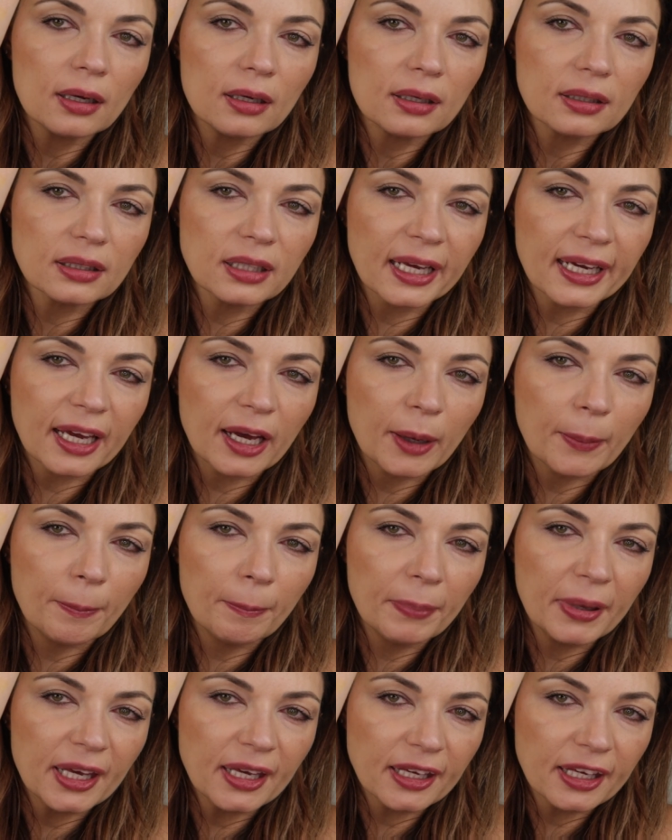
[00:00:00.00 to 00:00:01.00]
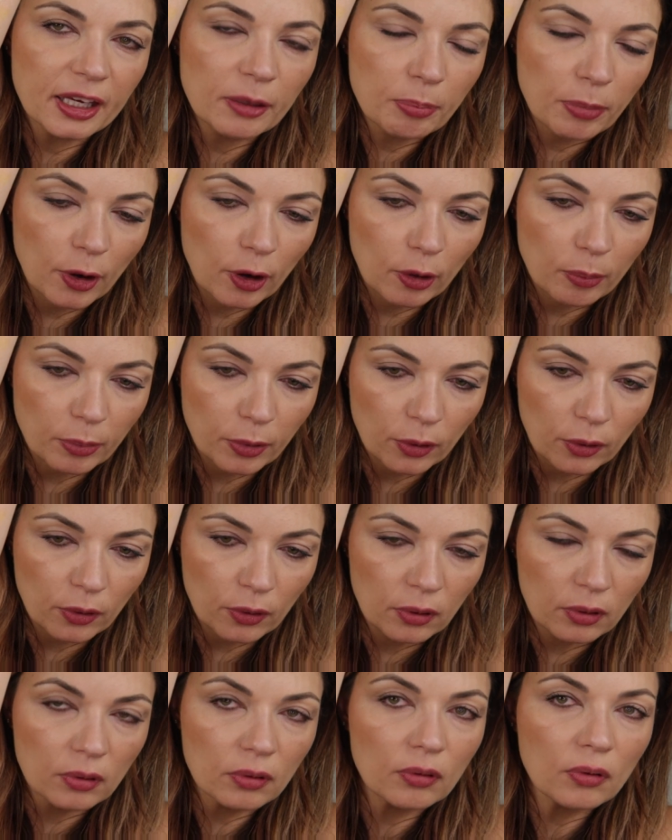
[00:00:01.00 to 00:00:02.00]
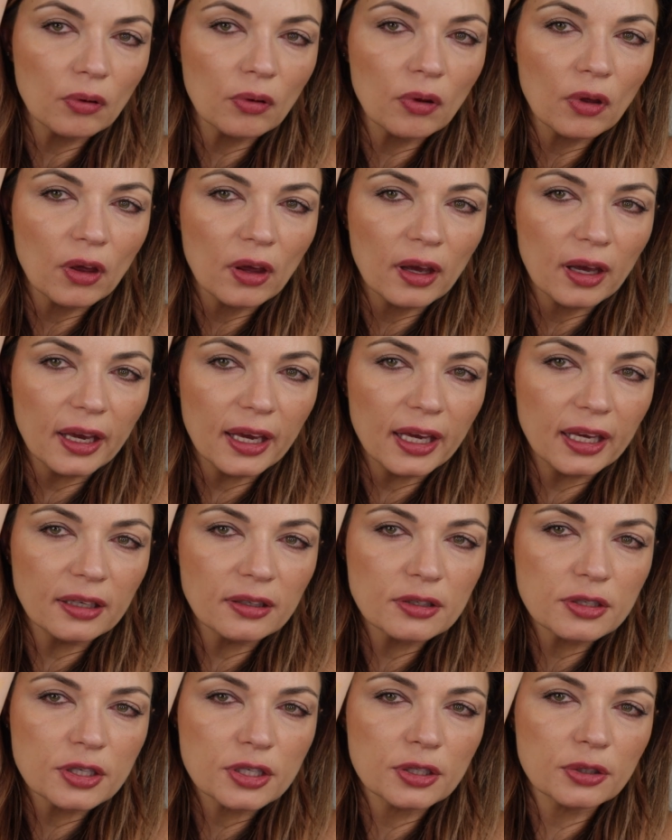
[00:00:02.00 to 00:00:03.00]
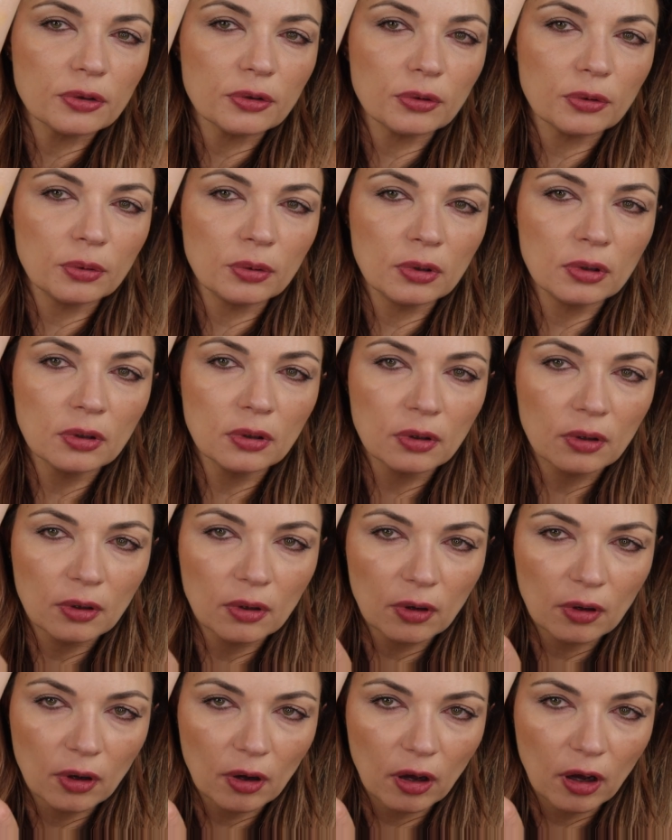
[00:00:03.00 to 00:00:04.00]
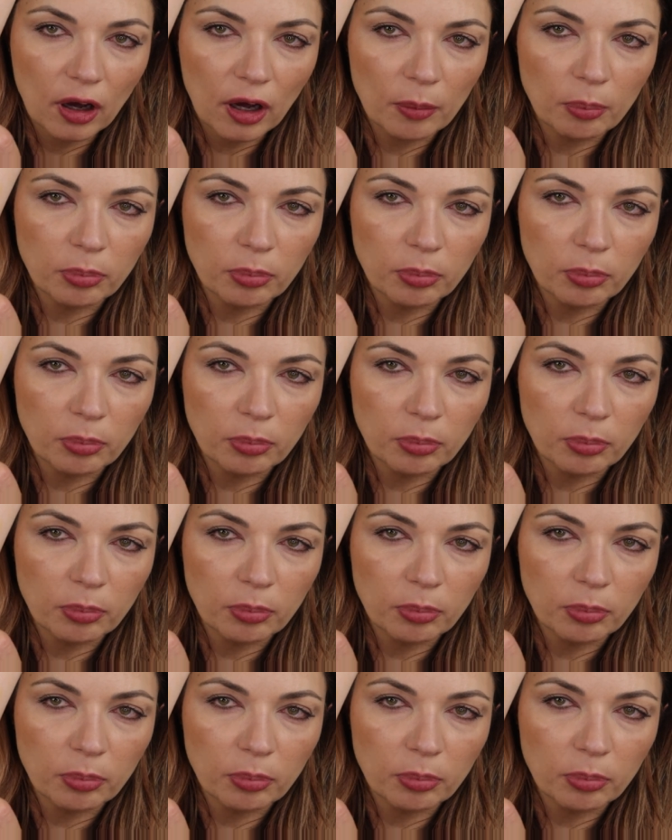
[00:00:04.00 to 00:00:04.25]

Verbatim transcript: like a pinky purple into a